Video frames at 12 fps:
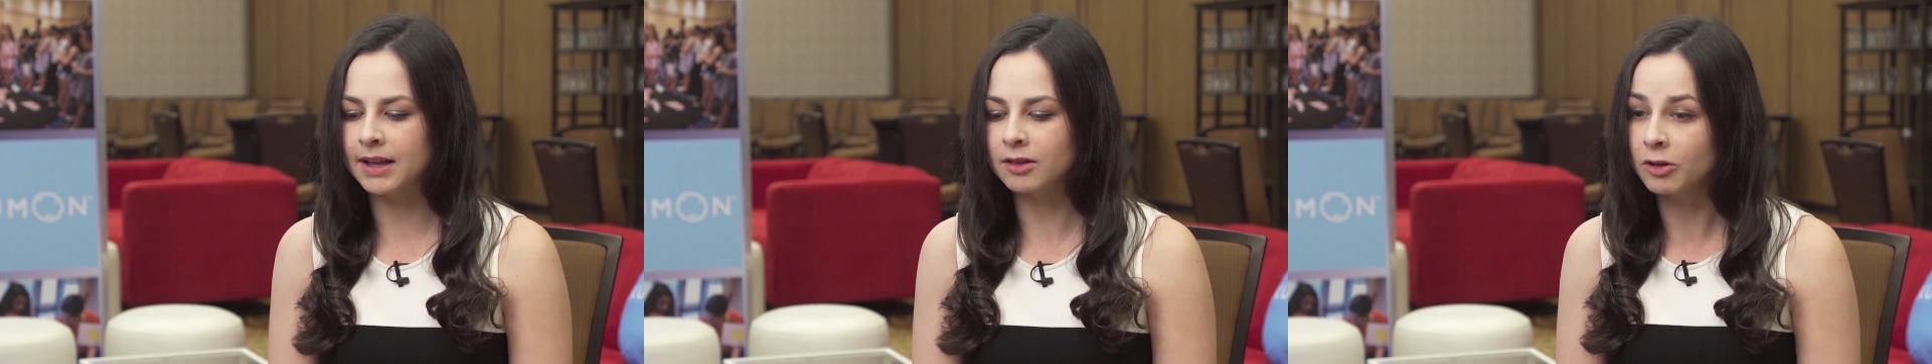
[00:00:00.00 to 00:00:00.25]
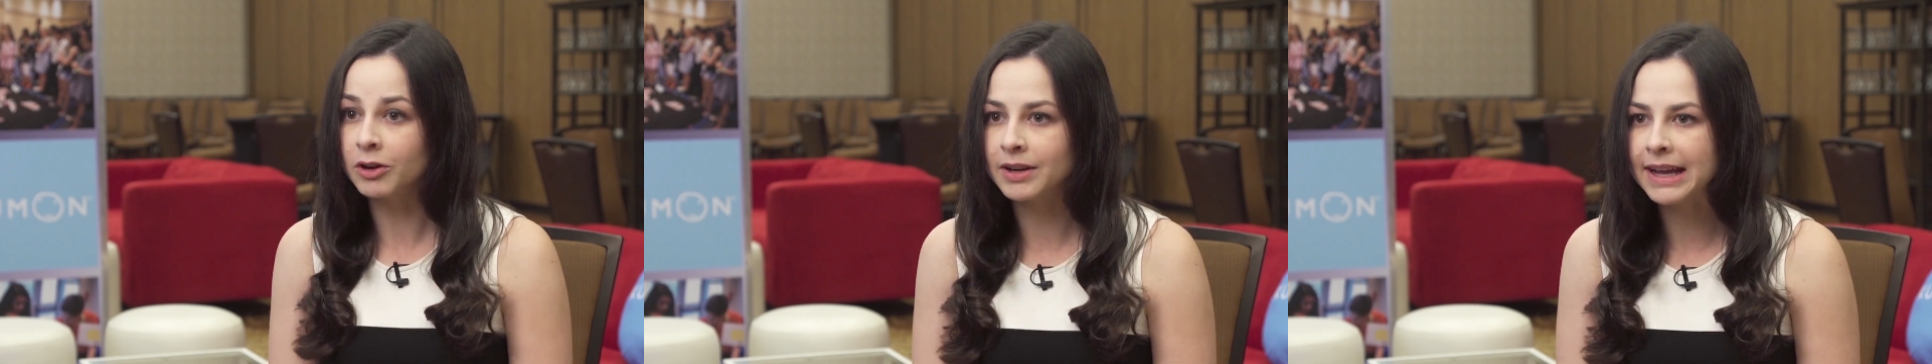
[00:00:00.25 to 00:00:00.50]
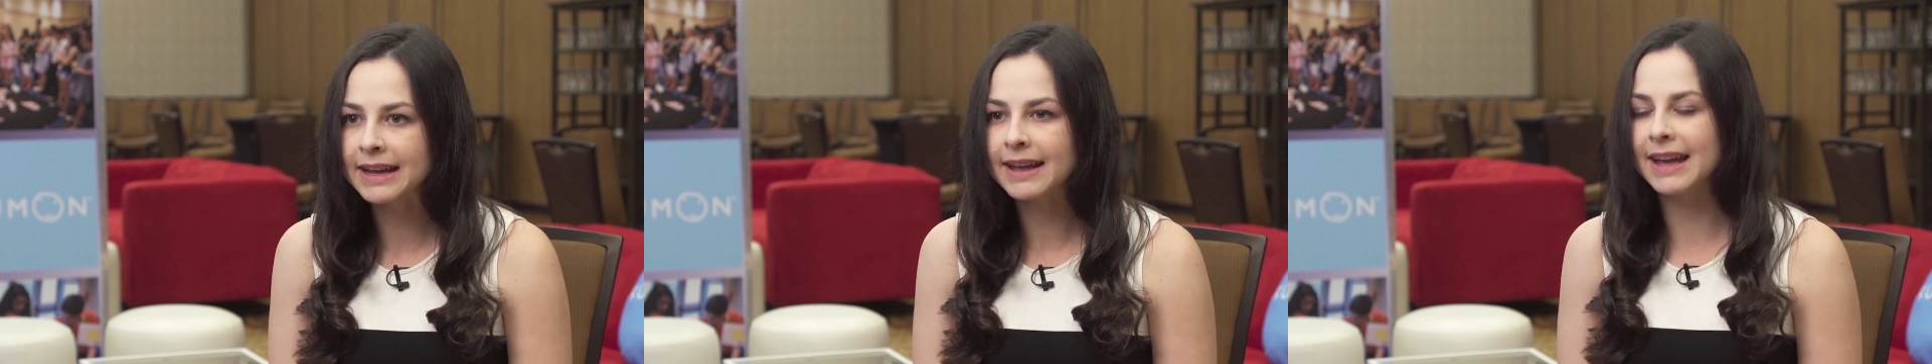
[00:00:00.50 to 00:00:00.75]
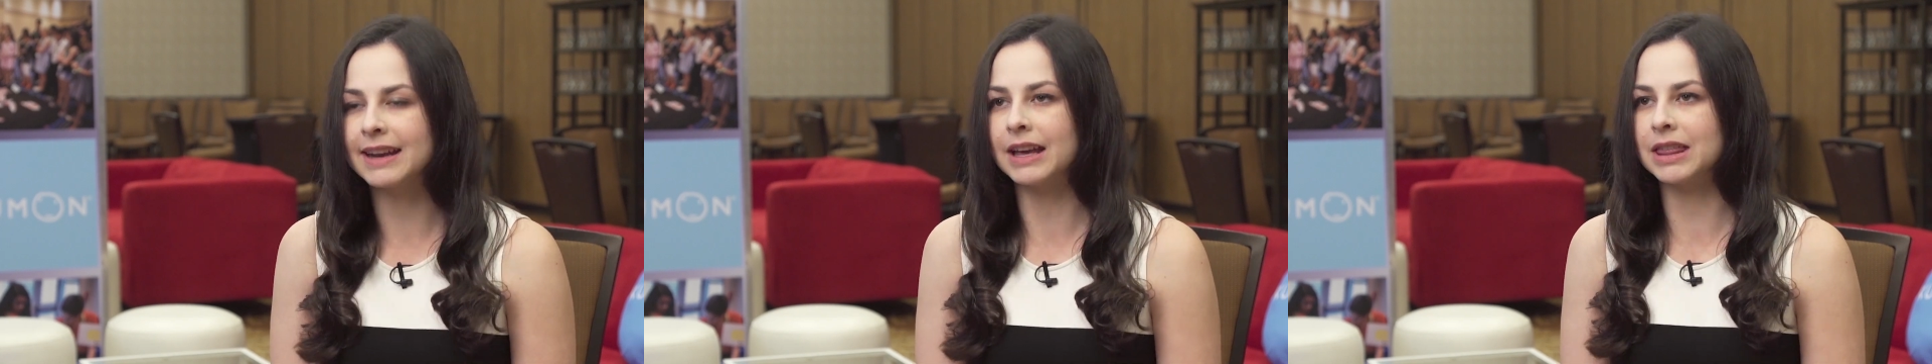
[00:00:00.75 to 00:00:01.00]

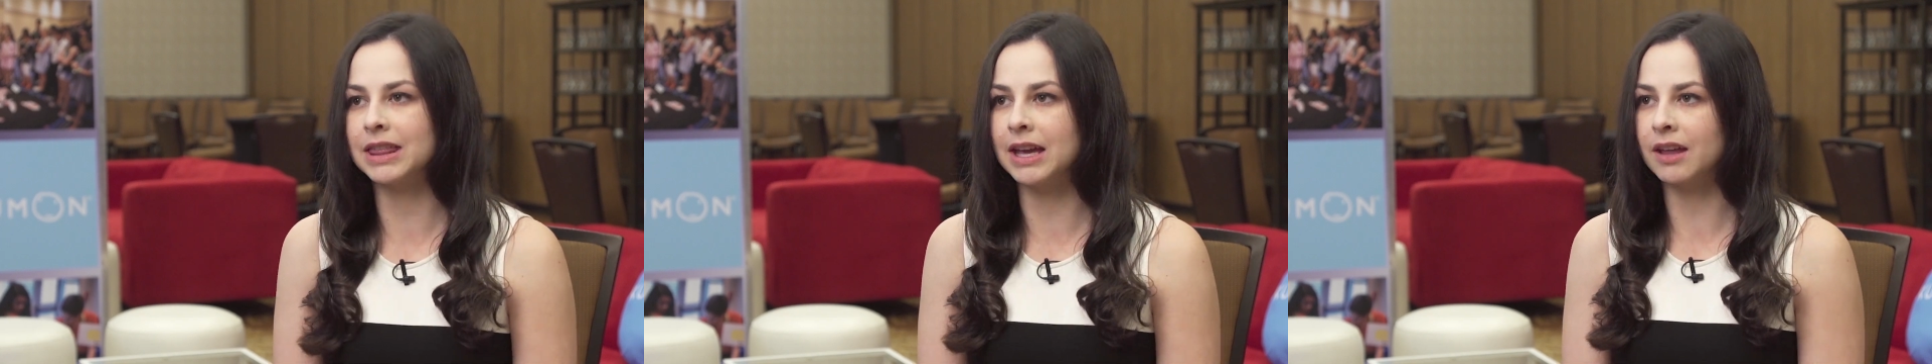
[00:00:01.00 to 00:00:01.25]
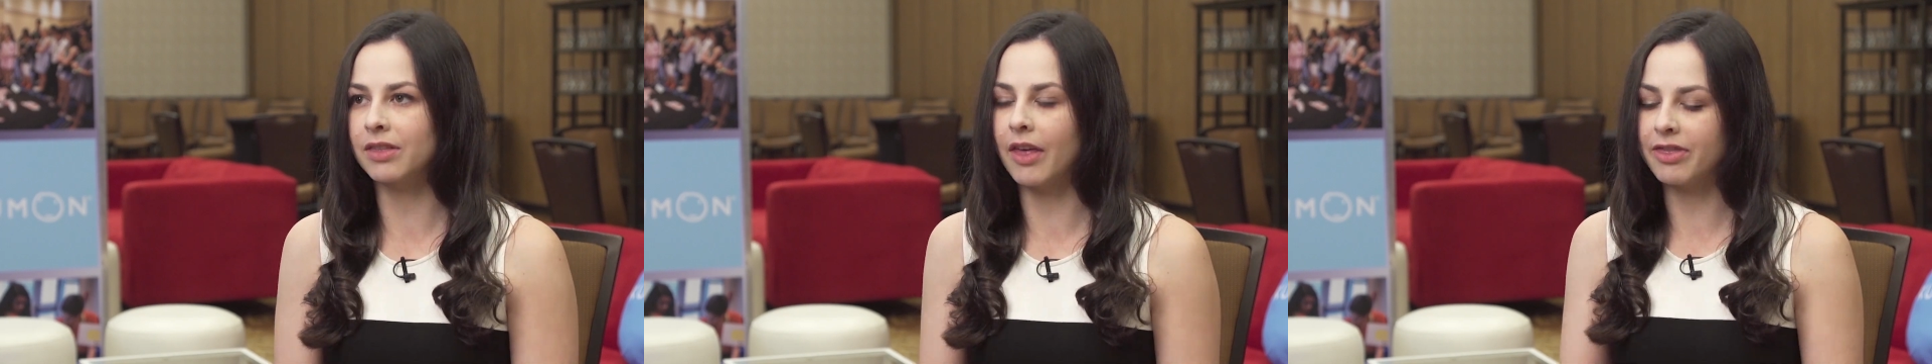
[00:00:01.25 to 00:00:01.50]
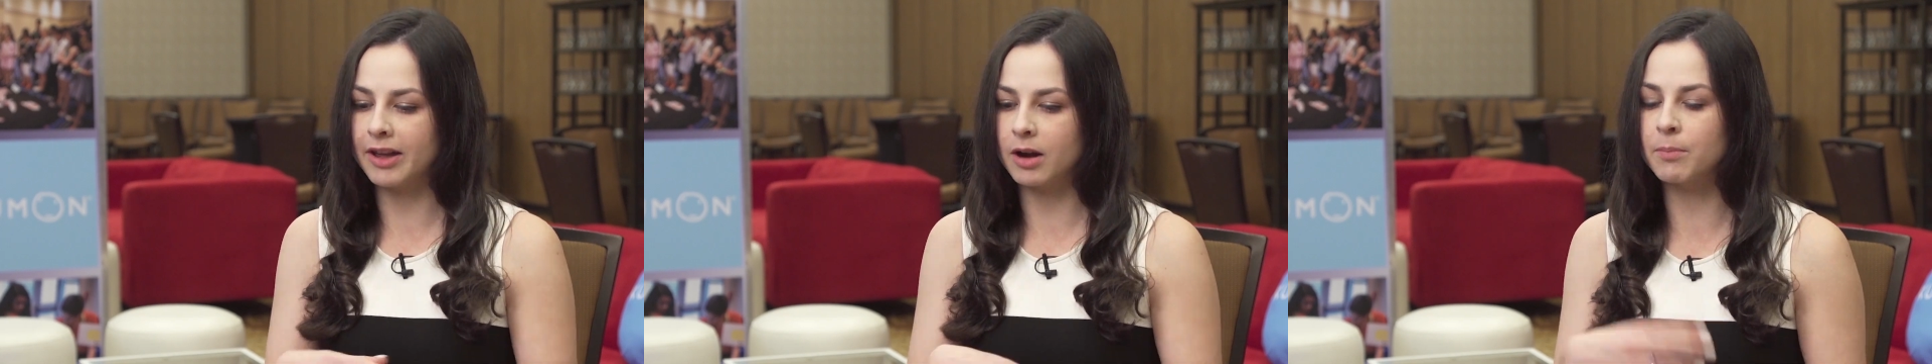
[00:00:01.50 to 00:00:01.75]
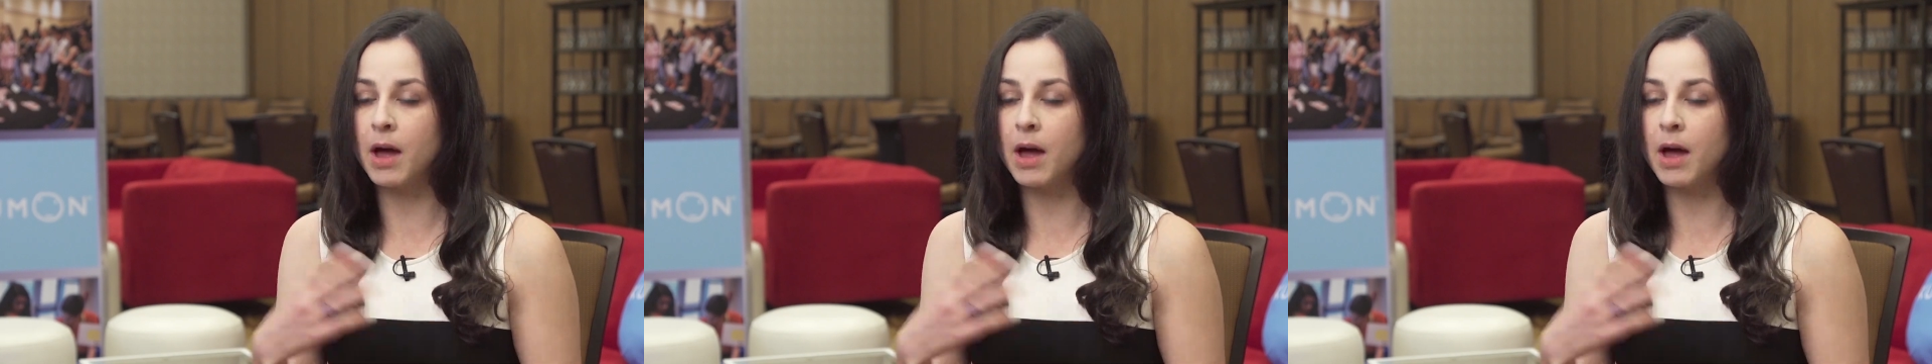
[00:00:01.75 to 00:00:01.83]
learning, and I think that their